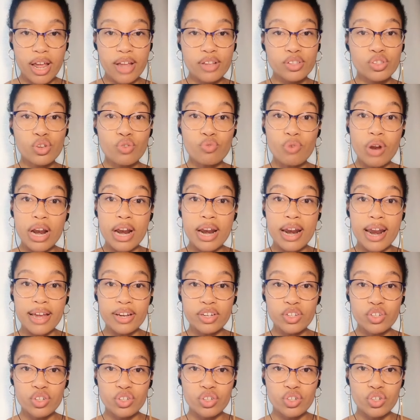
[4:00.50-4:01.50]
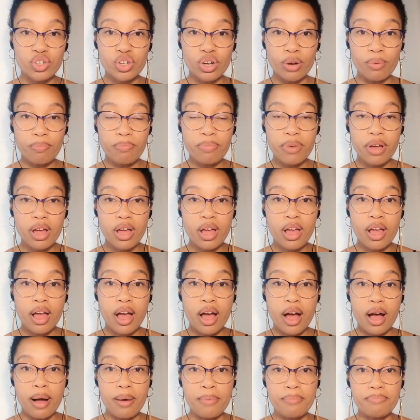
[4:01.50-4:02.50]
into relationship
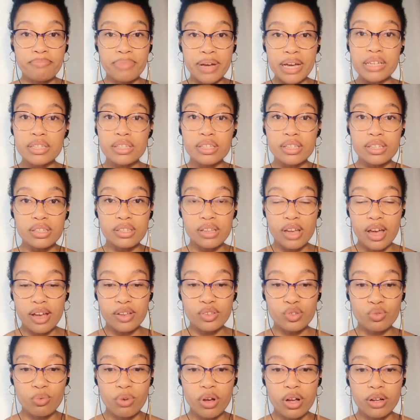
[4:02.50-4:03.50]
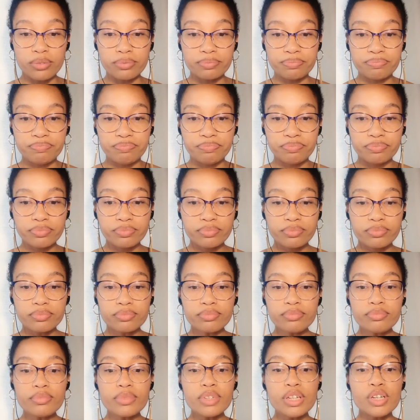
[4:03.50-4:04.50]
basis as well.
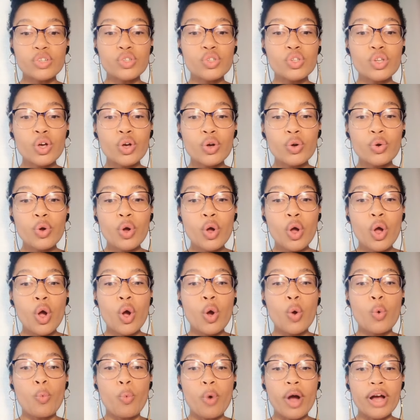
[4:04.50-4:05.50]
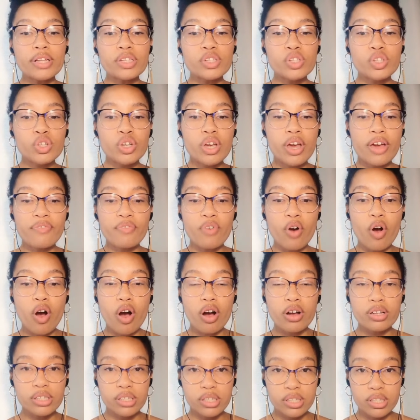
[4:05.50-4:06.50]
So once you have
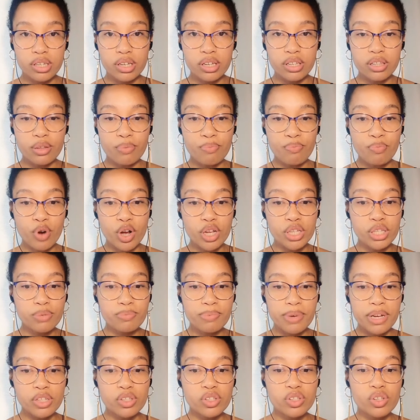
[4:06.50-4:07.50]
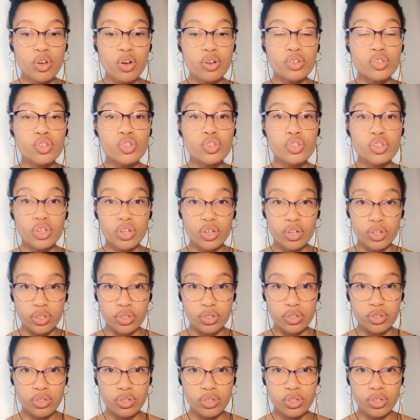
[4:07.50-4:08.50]
answered the prospect's
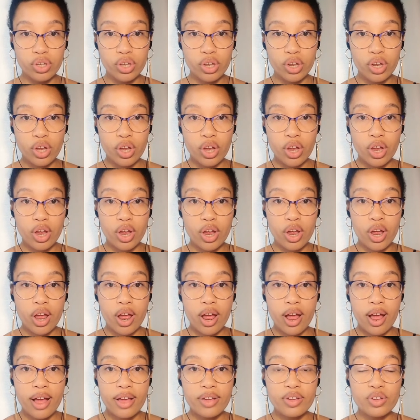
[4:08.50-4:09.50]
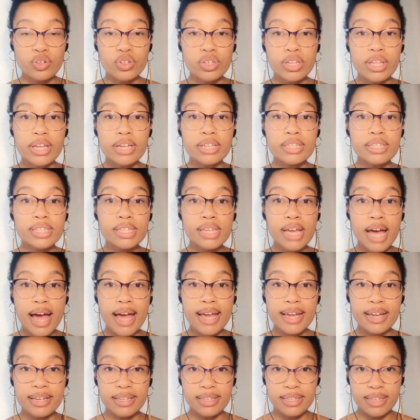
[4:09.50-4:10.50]
concerns, you then
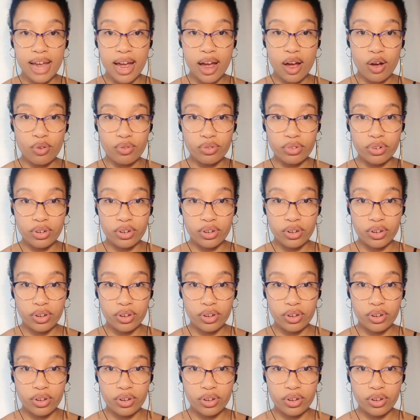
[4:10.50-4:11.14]
tie it down.